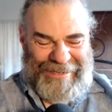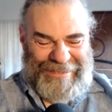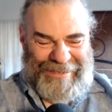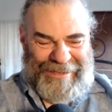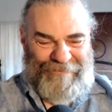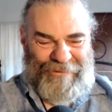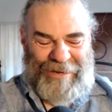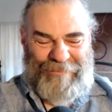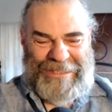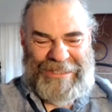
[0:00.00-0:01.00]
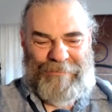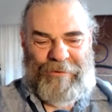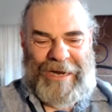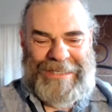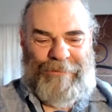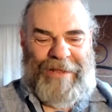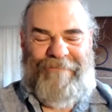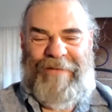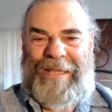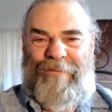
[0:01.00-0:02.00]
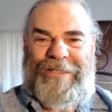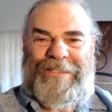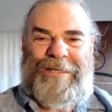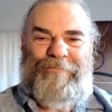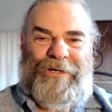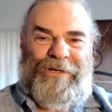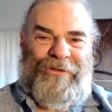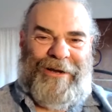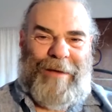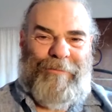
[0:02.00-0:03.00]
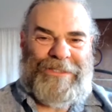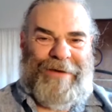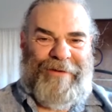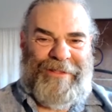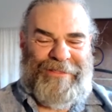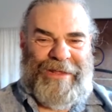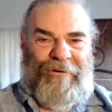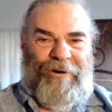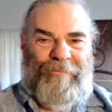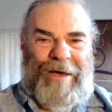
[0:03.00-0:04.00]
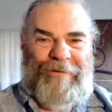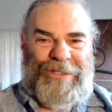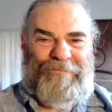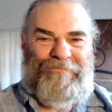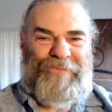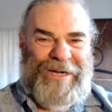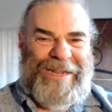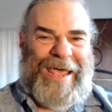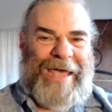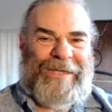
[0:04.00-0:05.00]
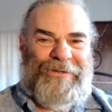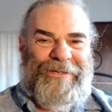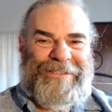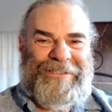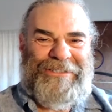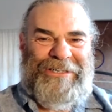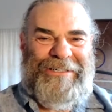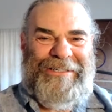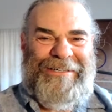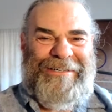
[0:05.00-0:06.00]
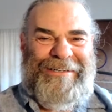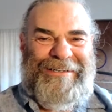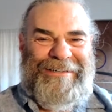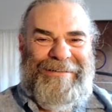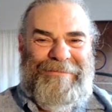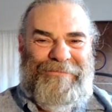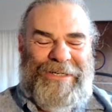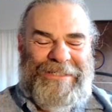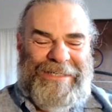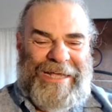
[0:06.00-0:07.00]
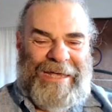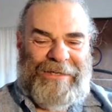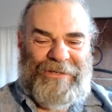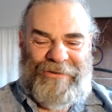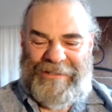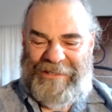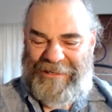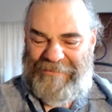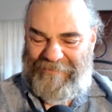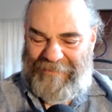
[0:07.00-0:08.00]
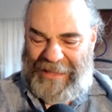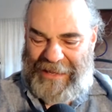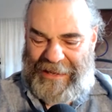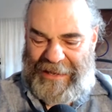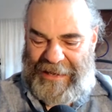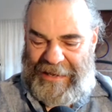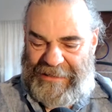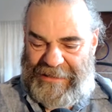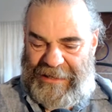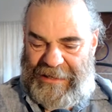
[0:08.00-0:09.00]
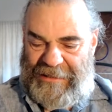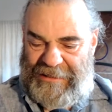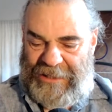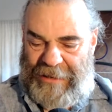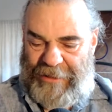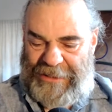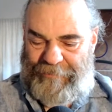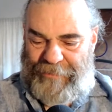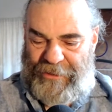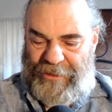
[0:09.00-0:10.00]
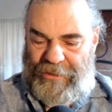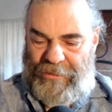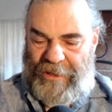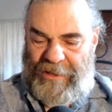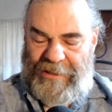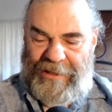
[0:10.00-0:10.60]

and very much surprised that when I finally went to Peru that almost everything that I wrote about was pretty accurate. Pretty accurate. And so I went to Peru,